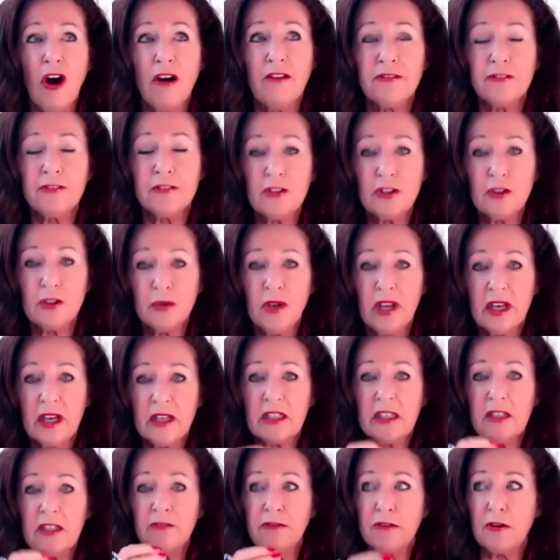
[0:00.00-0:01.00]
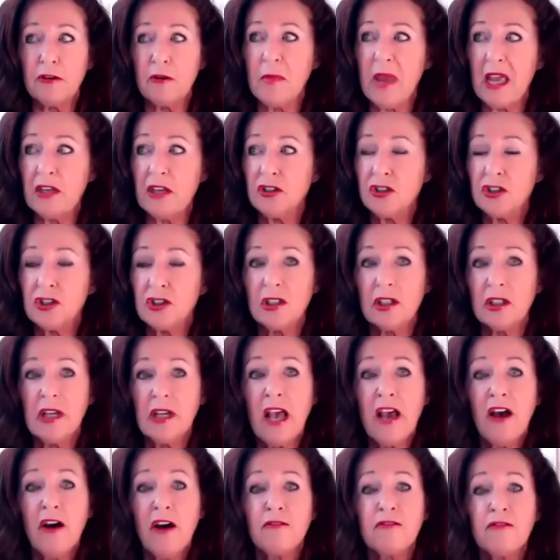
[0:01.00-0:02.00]
often you get information
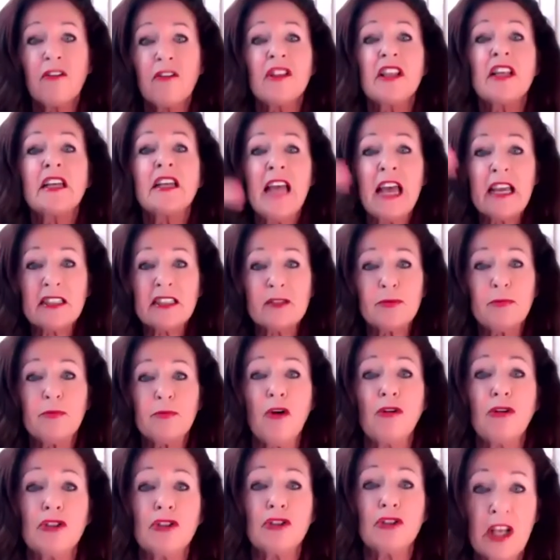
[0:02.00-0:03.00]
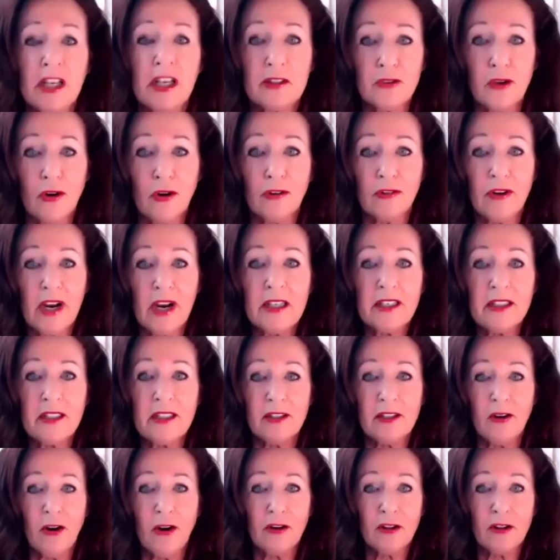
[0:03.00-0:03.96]
for the next project already